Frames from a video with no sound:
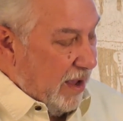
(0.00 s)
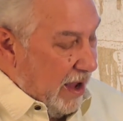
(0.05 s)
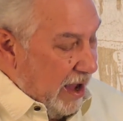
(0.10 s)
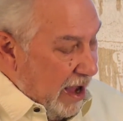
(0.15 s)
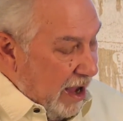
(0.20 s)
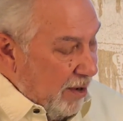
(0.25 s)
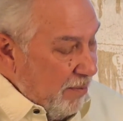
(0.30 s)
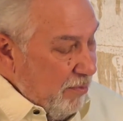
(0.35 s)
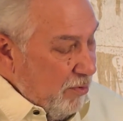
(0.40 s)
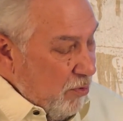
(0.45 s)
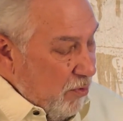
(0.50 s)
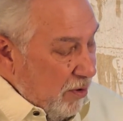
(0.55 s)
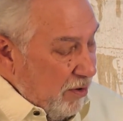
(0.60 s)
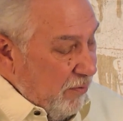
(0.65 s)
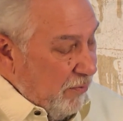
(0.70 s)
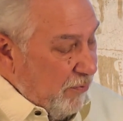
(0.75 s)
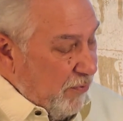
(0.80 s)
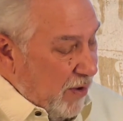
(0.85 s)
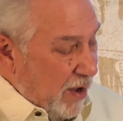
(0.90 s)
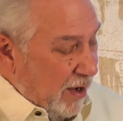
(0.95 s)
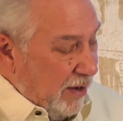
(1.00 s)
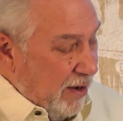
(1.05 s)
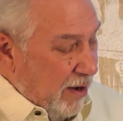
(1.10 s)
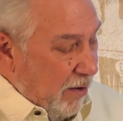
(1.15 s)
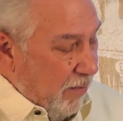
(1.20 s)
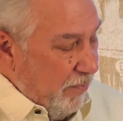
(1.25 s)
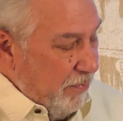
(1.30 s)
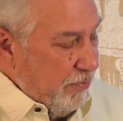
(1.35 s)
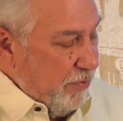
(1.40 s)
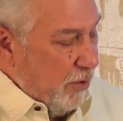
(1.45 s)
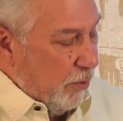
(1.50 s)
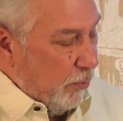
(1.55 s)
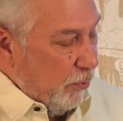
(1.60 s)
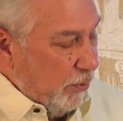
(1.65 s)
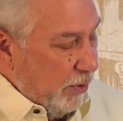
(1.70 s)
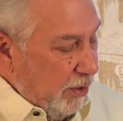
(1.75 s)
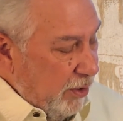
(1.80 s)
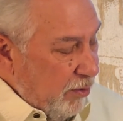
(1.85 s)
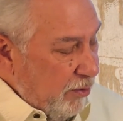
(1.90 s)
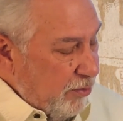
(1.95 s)
"I'm going to find out the
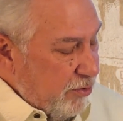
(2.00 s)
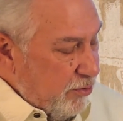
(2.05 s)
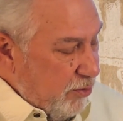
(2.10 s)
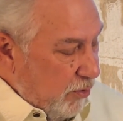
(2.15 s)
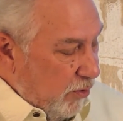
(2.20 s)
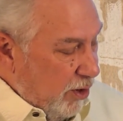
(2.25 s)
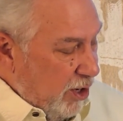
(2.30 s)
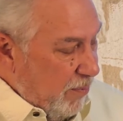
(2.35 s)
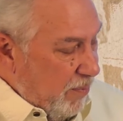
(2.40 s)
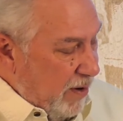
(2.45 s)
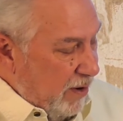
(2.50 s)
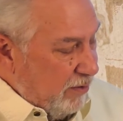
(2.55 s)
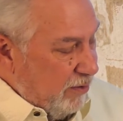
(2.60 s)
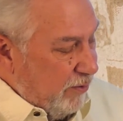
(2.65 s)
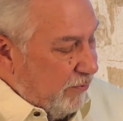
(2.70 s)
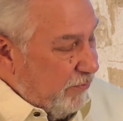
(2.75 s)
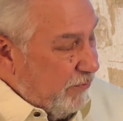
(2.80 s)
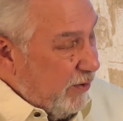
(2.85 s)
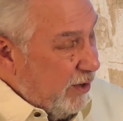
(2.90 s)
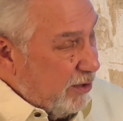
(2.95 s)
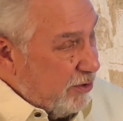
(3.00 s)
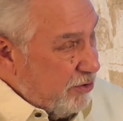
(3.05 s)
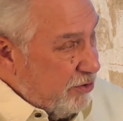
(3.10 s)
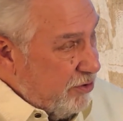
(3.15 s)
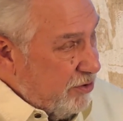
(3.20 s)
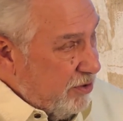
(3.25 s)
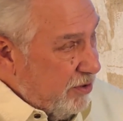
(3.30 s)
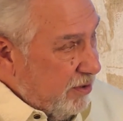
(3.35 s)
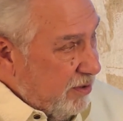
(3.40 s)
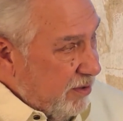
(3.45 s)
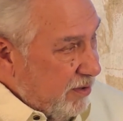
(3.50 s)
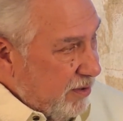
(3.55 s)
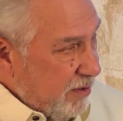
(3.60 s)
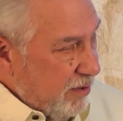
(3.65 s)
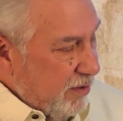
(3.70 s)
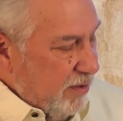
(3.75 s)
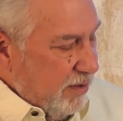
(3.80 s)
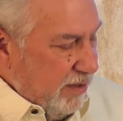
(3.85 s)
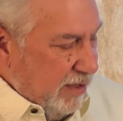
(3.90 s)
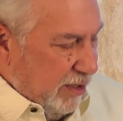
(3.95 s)
real story about the fish,"
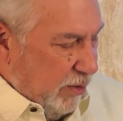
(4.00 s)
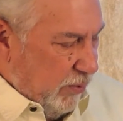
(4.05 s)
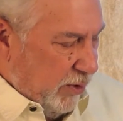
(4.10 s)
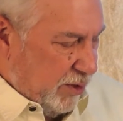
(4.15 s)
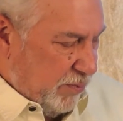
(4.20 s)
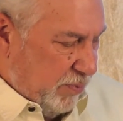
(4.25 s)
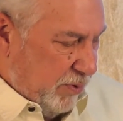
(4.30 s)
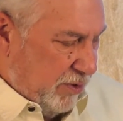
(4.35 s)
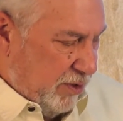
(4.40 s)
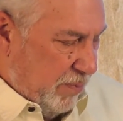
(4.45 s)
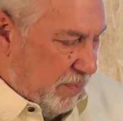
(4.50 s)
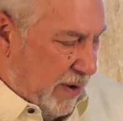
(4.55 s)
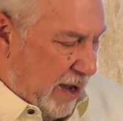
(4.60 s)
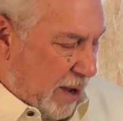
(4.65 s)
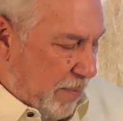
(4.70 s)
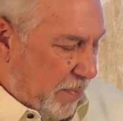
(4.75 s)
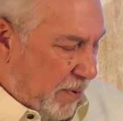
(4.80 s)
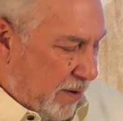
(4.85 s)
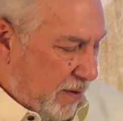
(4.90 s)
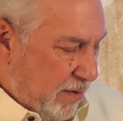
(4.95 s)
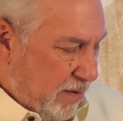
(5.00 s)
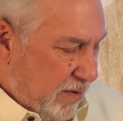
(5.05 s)
he whispered to Papa.